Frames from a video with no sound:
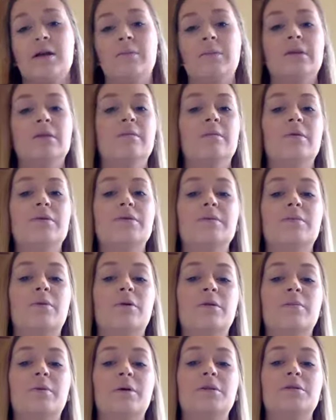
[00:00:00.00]
me the most
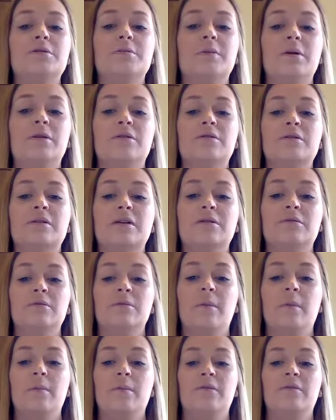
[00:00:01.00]
important part to understand and
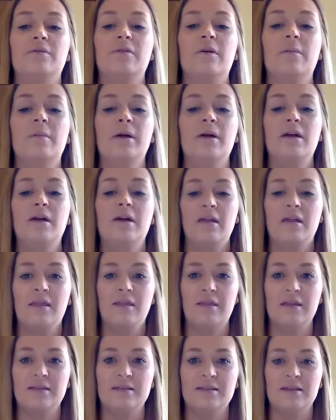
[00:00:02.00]
remember from
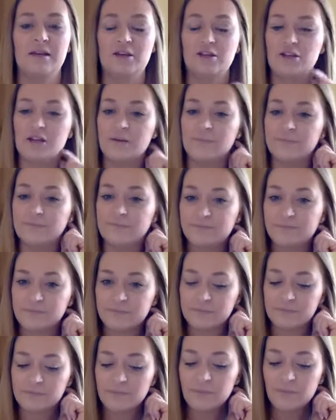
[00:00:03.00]
this section.
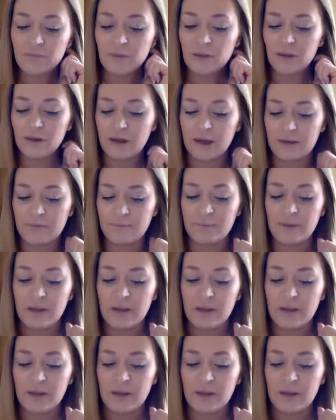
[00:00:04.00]
Okay.